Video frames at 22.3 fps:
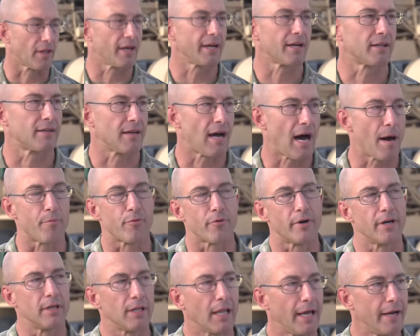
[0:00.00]
like to
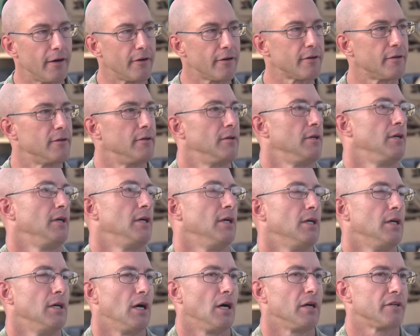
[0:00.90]
operate layered.
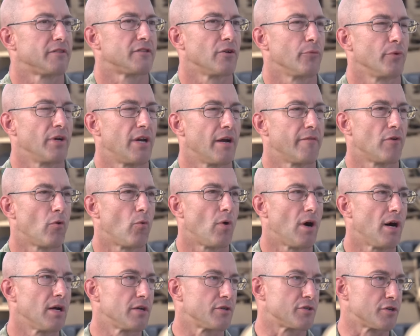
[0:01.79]
Uh, so we never
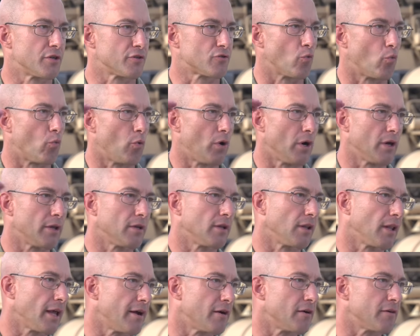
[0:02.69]
want just one
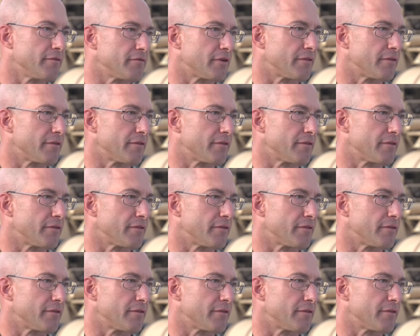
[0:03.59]
layer of